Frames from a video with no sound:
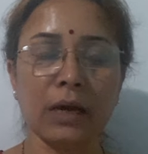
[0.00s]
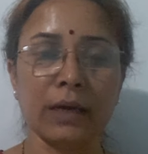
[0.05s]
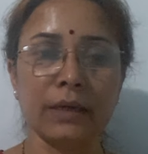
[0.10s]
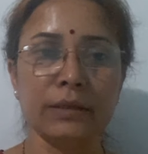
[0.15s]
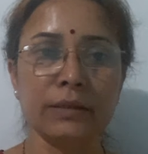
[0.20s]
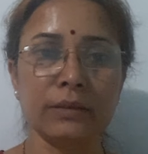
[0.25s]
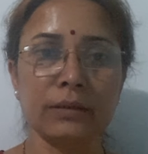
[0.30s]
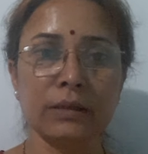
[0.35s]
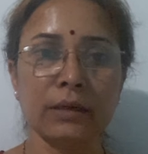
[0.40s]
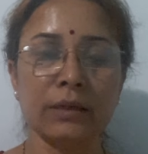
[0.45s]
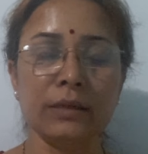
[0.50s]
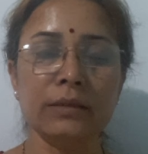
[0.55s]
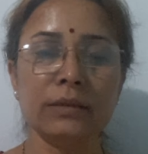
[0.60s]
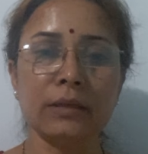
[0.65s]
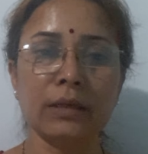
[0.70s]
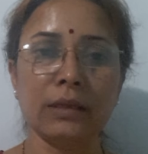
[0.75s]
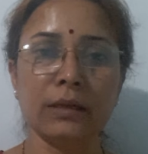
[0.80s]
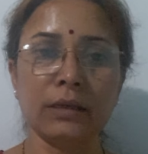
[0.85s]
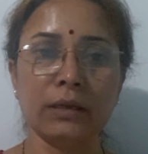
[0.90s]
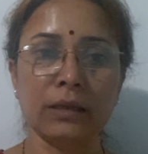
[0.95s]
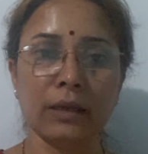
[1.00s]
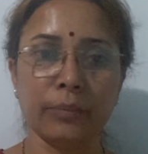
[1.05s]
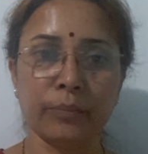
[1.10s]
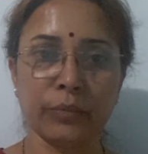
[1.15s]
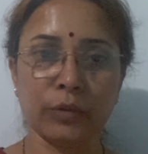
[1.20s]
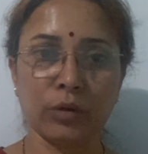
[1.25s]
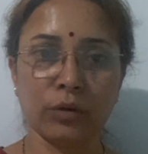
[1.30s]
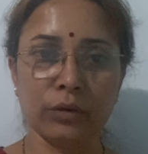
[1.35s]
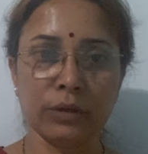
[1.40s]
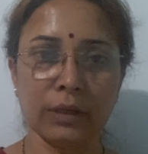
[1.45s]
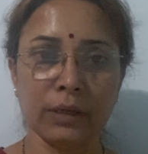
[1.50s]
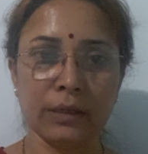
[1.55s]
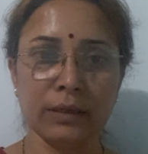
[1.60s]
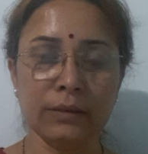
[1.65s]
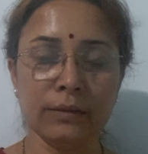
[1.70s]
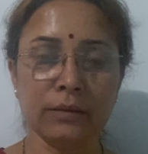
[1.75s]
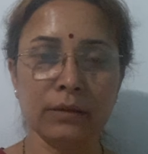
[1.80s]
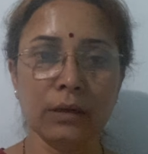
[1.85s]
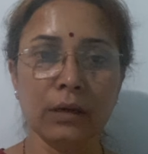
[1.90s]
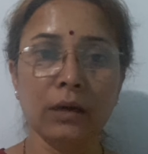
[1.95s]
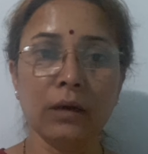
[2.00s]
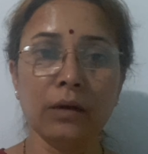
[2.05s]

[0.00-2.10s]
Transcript: ice dyes and naphthol dyes.